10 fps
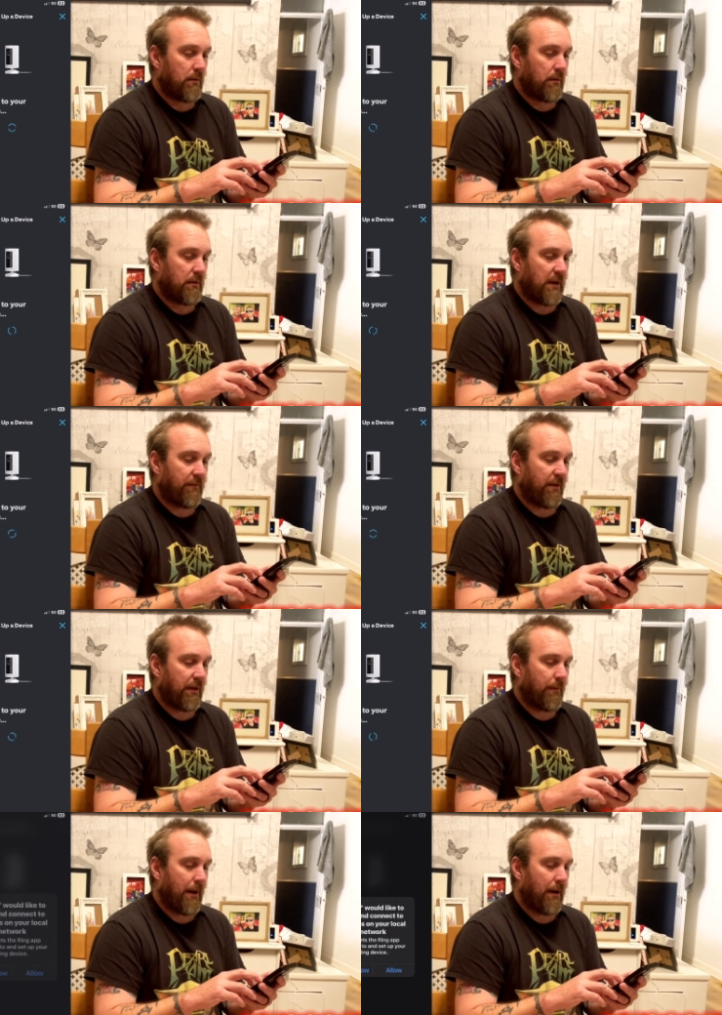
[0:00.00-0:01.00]
Just having to think
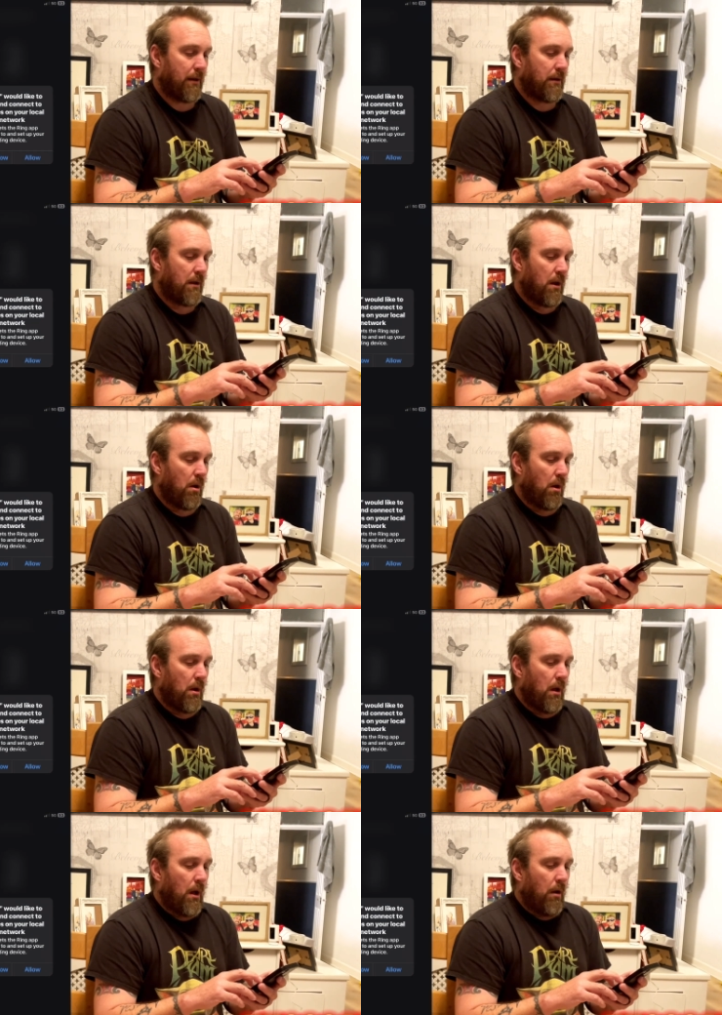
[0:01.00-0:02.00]
about it.
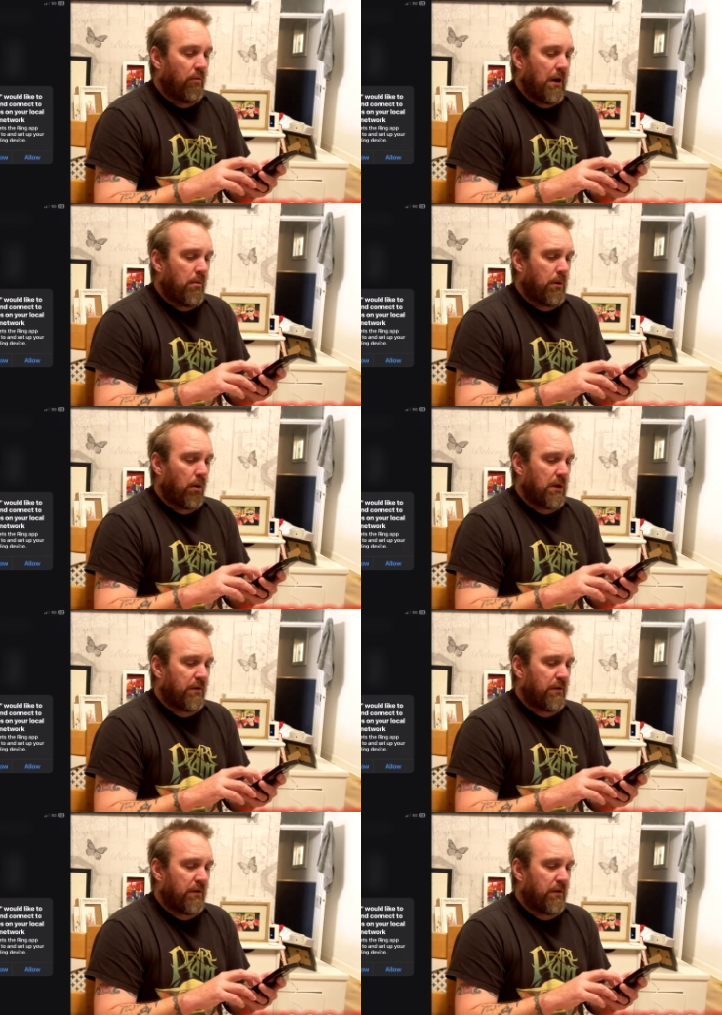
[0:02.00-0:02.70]
Ring would like to